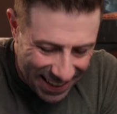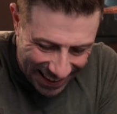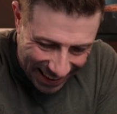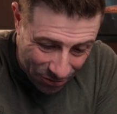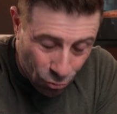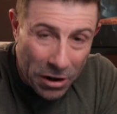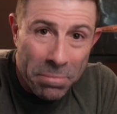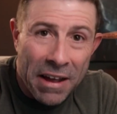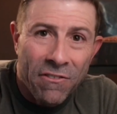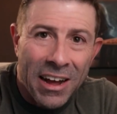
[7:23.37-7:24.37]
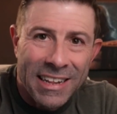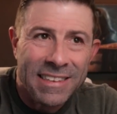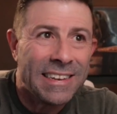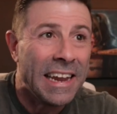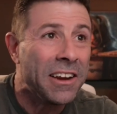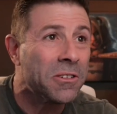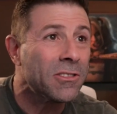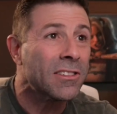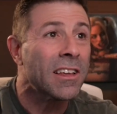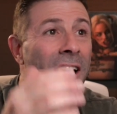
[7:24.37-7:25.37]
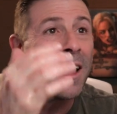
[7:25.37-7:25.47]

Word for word: is run by volunteers?